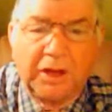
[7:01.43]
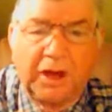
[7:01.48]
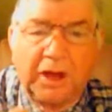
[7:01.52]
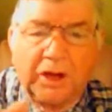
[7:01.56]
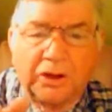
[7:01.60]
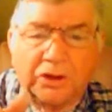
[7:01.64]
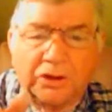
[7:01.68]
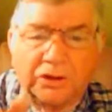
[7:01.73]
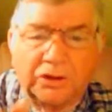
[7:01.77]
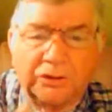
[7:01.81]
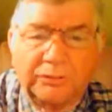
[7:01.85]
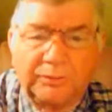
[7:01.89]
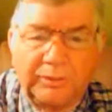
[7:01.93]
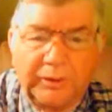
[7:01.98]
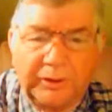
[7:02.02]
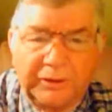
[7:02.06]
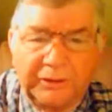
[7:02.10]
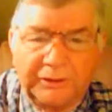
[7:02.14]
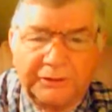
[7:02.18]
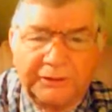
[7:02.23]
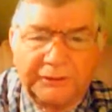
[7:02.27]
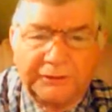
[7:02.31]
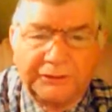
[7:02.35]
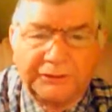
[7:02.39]
A good
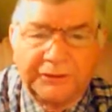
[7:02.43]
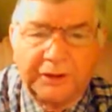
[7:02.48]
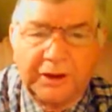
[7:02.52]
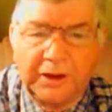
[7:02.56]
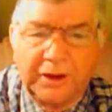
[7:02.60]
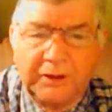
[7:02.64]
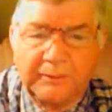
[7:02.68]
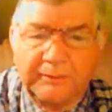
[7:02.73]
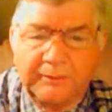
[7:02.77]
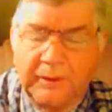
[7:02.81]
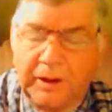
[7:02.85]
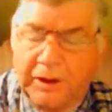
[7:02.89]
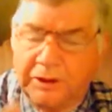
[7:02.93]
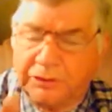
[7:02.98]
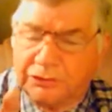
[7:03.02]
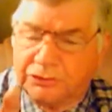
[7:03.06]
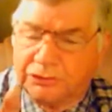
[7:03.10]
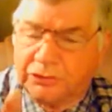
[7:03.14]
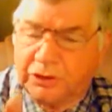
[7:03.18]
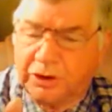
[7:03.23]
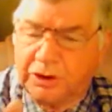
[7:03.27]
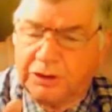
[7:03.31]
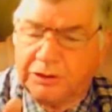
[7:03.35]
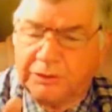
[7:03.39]
bit of the time, I
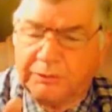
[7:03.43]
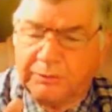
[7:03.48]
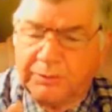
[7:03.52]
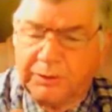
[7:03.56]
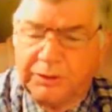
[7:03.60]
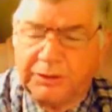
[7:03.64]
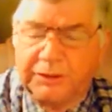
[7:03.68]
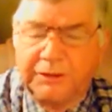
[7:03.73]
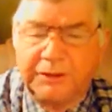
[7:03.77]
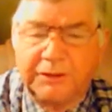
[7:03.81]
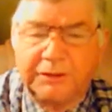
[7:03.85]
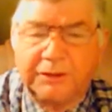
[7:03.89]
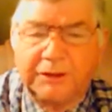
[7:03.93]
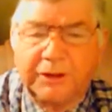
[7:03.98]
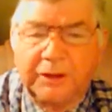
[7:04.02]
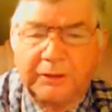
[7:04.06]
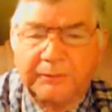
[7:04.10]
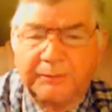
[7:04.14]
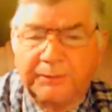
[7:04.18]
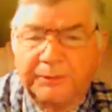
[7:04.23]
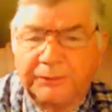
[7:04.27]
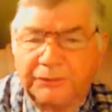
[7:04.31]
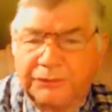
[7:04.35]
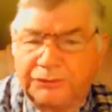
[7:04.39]
try to be in
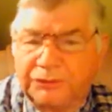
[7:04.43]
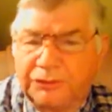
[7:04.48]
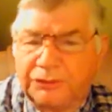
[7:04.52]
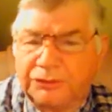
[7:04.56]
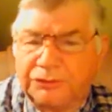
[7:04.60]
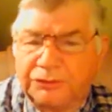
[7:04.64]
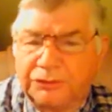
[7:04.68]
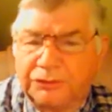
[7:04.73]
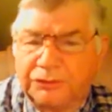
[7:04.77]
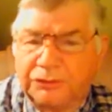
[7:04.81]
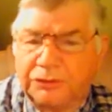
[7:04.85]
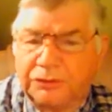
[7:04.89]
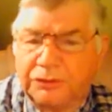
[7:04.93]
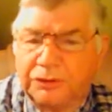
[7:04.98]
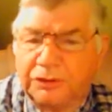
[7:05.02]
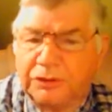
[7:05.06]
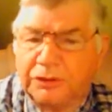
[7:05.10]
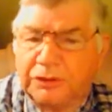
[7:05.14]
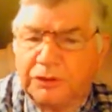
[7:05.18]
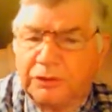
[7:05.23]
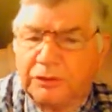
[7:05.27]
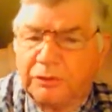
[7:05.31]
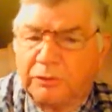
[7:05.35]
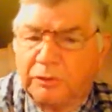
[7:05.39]
that position
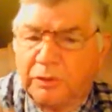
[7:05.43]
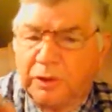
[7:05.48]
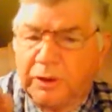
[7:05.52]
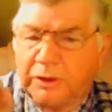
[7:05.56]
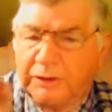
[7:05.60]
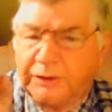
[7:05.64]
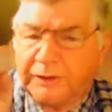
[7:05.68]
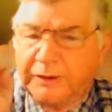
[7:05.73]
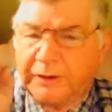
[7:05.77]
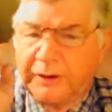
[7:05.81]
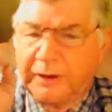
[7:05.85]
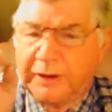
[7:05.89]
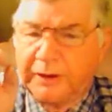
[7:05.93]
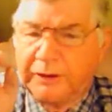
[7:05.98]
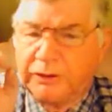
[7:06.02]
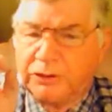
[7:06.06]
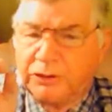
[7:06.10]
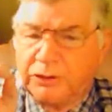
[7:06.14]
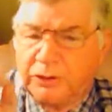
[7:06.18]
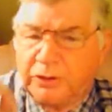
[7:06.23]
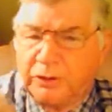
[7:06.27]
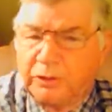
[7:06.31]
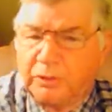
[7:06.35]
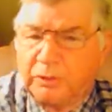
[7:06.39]
where that I
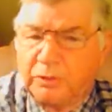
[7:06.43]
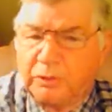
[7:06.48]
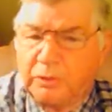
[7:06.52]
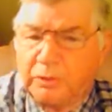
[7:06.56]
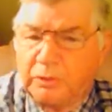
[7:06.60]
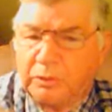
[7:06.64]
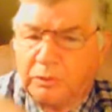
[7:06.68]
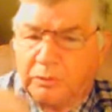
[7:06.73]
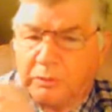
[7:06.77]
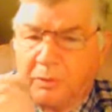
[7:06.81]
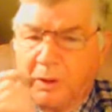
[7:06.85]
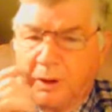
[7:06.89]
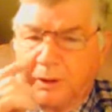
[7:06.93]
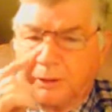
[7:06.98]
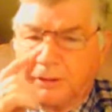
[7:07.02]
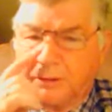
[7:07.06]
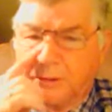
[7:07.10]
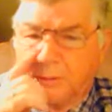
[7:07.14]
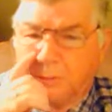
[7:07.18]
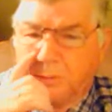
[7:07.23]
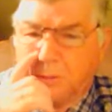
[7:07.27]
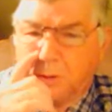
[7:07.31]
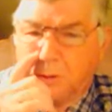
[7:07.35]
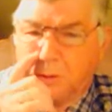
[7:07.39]
know my
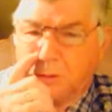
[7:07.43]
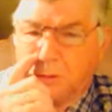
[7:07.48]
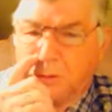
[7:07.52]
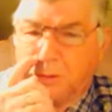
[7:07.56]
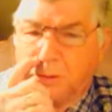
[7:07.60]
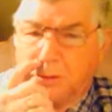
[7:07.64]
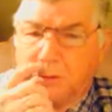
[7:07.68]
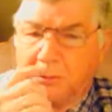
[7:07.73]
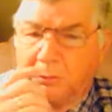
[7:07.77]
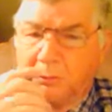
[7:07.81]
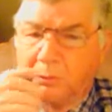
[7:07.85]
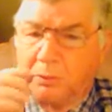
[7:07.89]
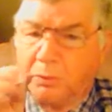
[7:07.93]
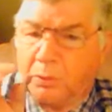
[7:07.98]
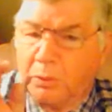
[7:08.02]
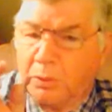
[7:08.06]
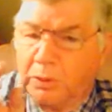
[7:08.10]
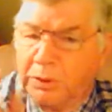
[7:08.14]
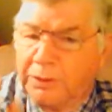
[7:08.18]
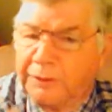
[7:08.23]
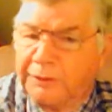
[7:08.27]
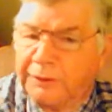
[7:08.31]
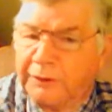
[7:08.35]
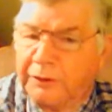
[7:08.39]
communion
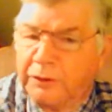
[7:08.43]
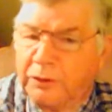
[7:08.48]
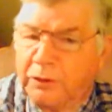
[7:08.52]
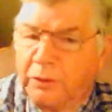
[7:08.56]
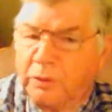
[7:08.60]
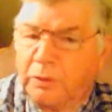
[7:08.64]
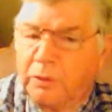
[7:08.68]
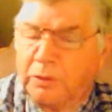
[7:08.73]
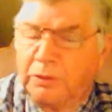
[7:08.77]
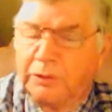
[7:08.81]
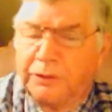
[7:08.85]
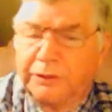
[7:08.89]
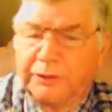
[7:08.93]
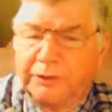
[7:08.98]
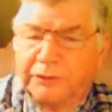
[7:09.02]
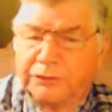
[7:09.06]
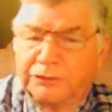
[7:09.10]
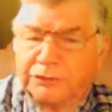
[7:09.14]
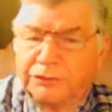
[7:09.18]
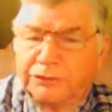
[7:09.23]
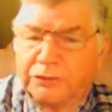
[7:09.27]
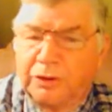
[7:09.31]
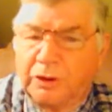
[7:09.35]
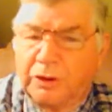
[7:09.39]
with the Lord
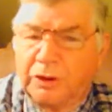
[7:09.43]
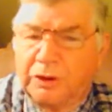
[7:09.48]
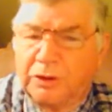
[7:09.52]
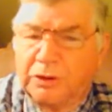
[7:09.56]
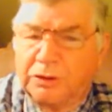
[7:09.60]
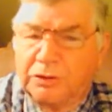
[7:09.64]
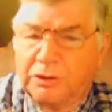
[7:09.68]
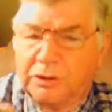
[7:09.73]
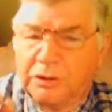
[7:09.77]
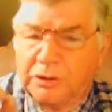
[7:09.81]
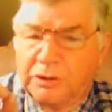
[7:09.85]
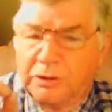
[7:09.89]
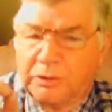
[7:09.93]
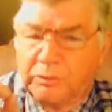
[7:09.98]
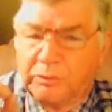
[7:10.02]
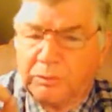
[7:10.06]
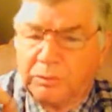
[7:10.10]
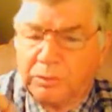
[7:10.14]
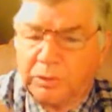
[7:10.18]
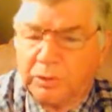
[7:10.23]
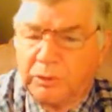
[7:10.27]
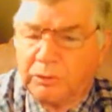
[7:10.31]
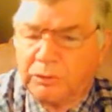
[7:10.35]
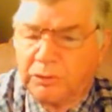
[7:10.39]
is not
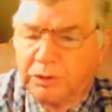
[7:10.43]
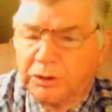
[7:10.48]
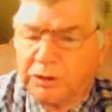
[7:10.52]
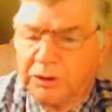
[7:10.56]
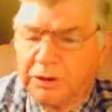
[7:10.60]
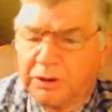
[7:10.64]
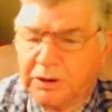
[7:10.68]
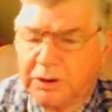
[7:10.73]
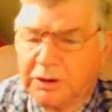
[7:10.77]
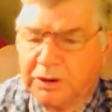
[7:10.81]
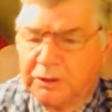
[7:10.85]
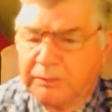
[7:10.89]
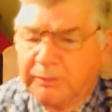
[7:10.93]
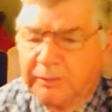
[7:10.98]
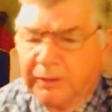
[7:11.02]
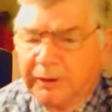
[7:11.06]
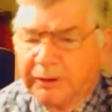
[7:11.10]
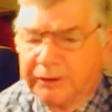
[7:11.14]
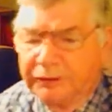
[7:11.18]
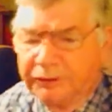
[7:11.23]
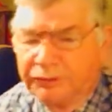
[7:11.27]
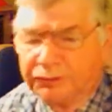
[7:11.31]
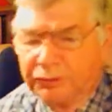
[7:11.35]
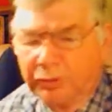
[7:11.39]
broken,
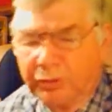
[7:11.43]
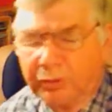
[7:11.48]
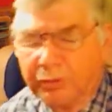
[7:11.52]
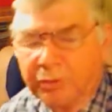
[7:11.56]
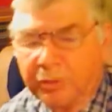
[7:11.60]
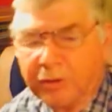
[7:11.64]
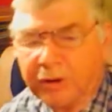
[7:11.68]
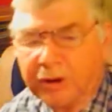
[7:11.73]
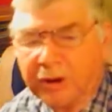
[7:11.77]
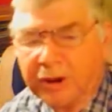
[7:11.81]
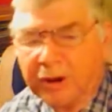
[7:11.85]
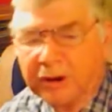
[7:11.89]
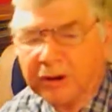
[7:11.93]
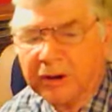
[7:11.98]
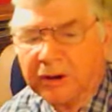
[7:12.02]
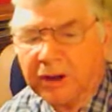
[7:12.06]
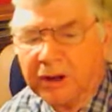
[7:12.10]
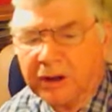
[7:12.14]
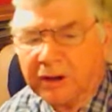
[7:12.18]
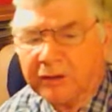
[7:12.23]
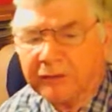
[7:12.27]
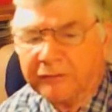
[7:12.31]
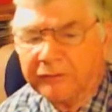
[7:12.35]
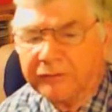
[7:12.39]
but is open.
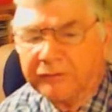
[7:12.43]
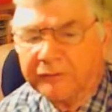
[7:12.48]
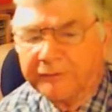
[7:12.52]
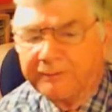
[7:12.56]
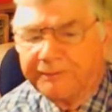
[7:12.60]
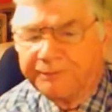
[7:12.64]
Love.